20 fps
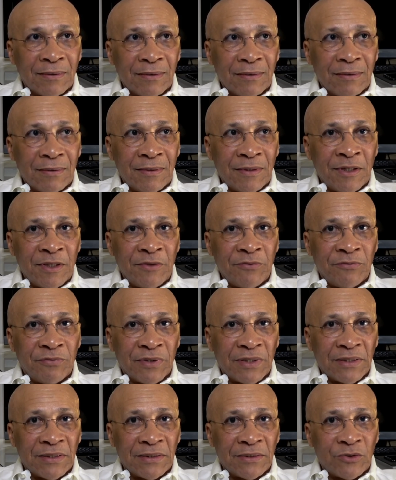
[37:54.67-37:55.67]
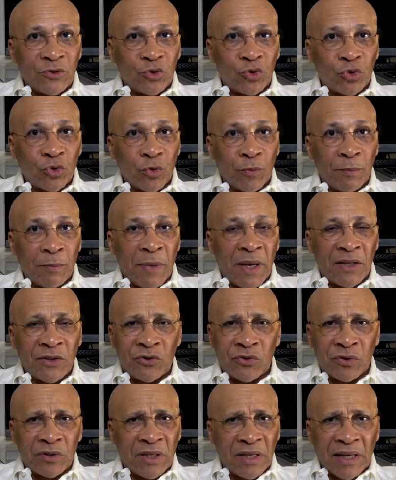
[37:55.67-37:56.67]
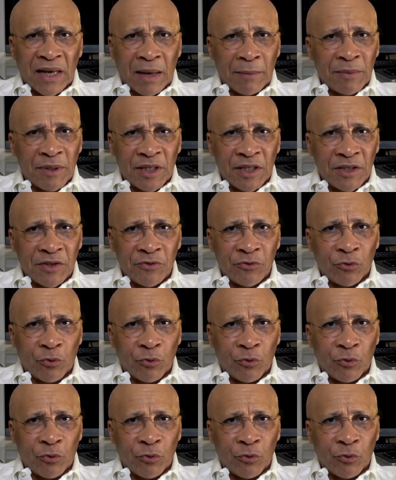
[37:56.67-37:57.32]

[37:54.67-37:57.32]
even mentioning, I believe,